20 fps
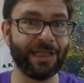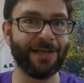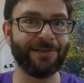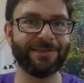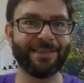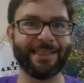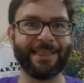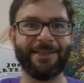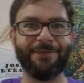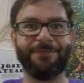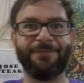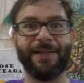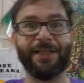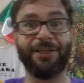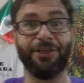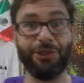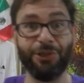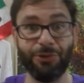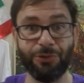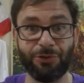How's it going to
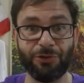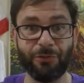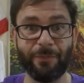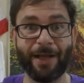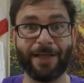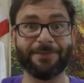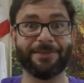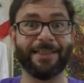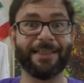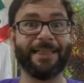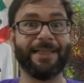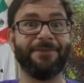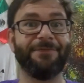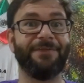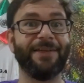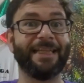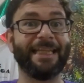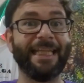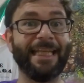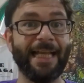affect YouTube? How's it going to
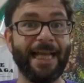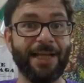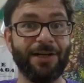affect the